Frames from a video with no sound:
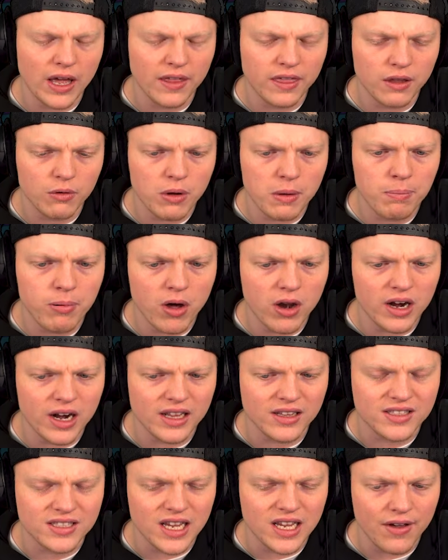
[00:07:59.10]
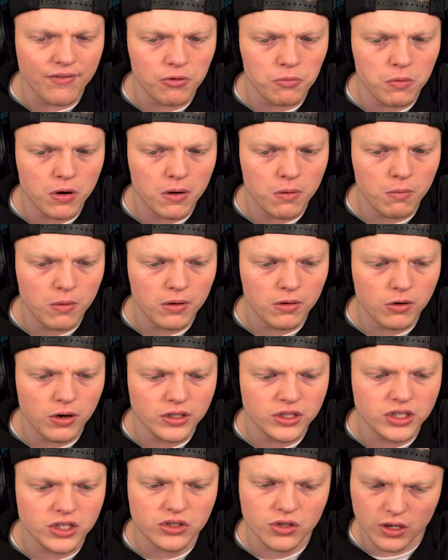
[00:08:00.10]
think we bought it at 7 where it went
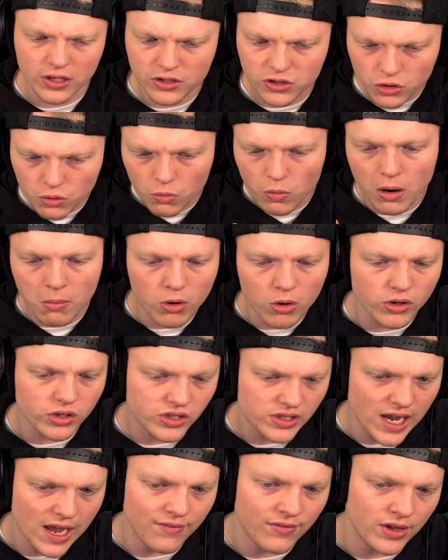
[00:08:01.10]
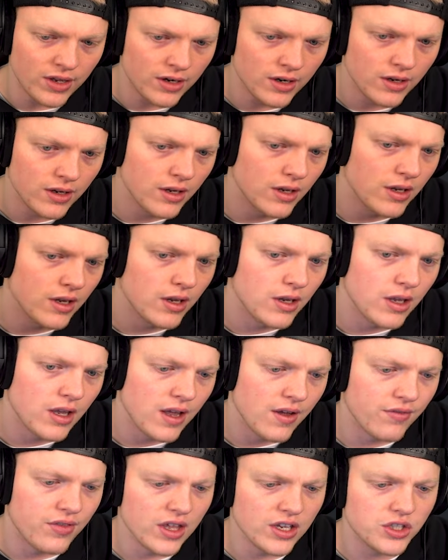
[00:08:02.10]
crazy. So let's do one more 7.
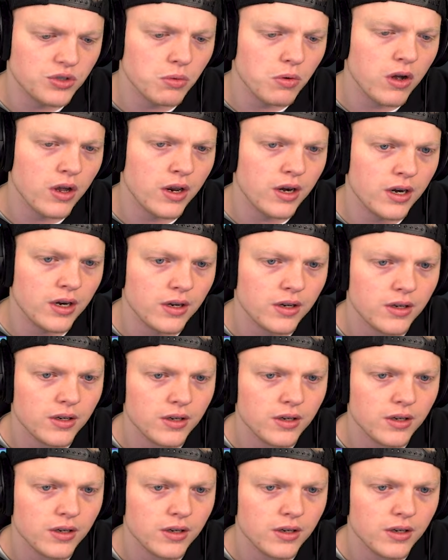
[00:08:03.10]
If this one,